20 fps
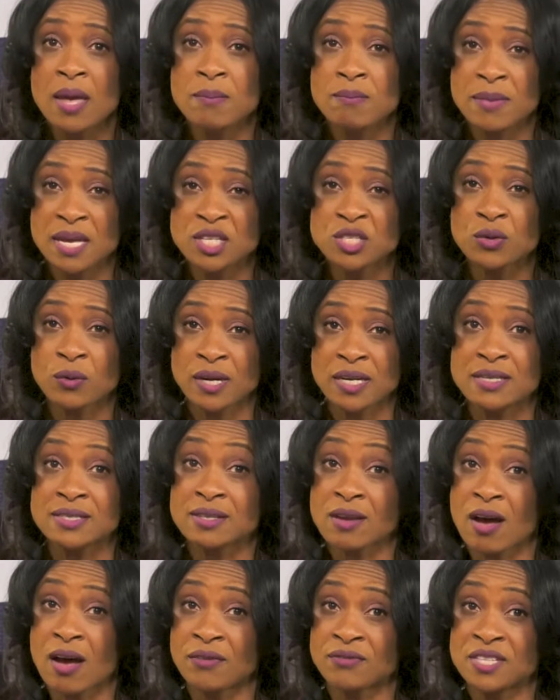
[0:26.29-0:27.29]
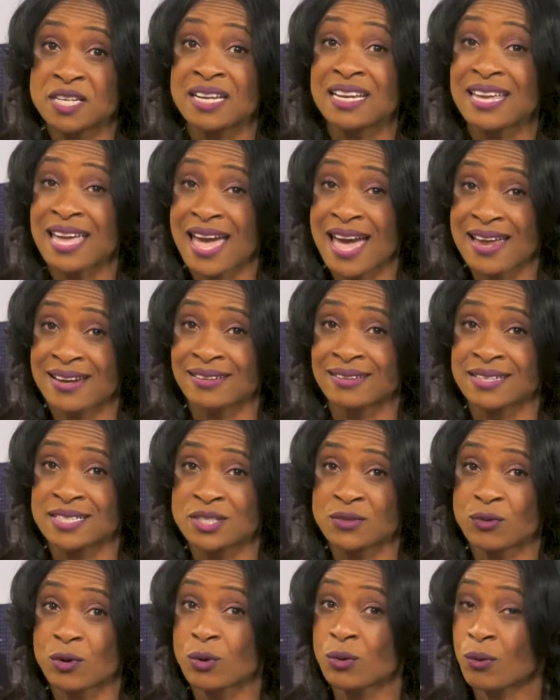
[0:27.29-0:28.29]
mentoring is often a
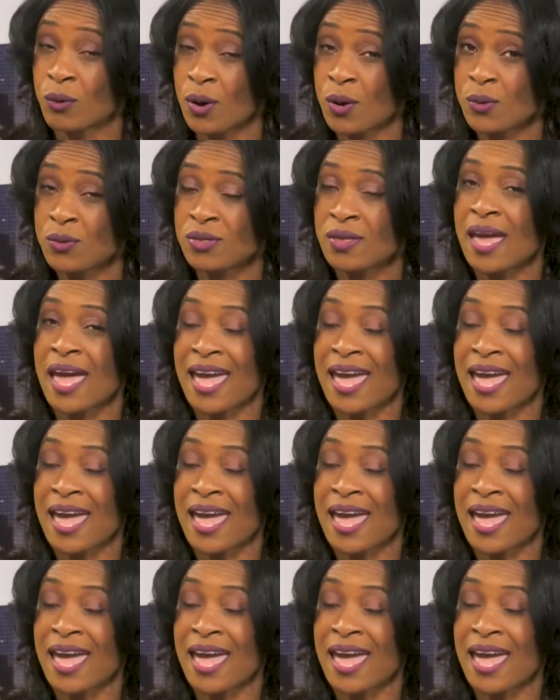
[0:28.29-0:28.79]
catalyst for growth